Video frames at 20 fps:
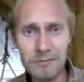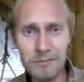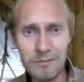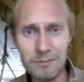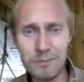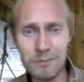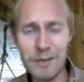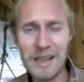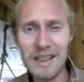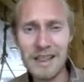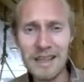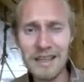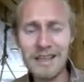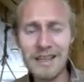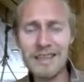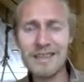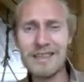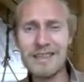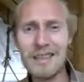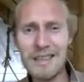
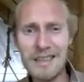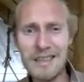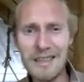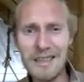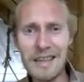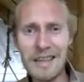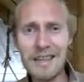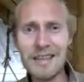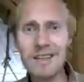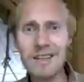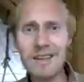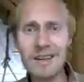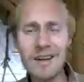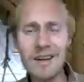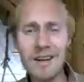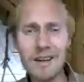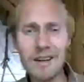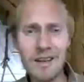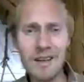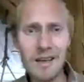buildings,
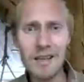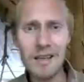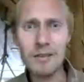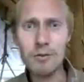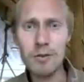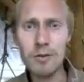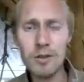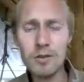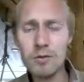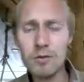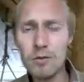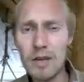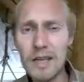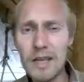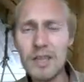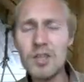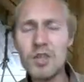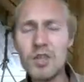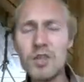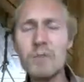etc., into
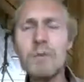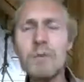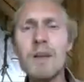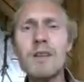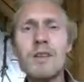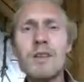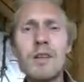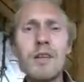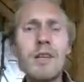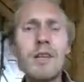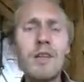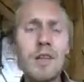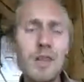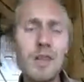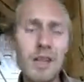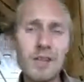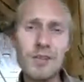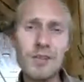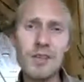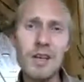insulation
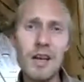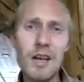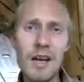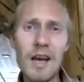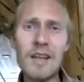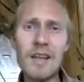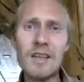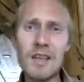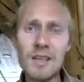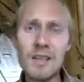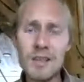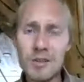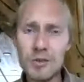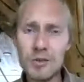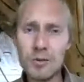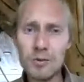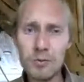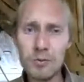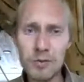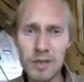materials, and I
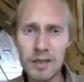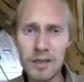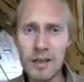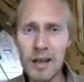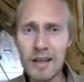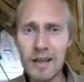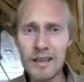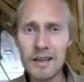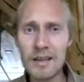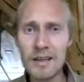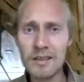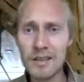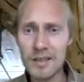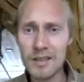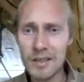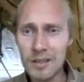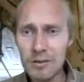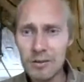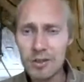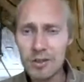understood that there is a
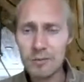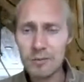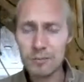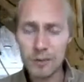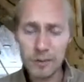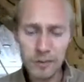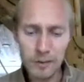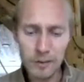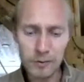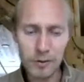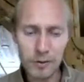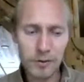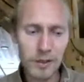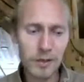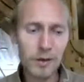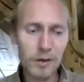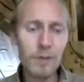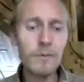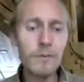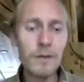huge problem going
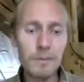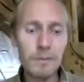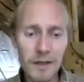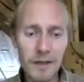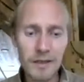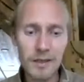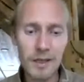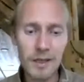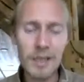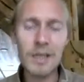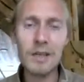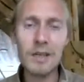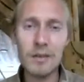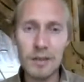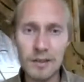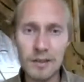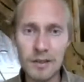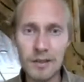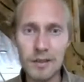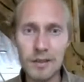on with
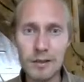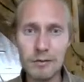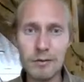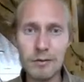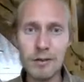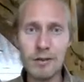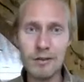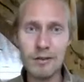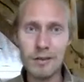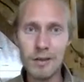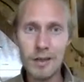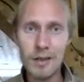materials in this world.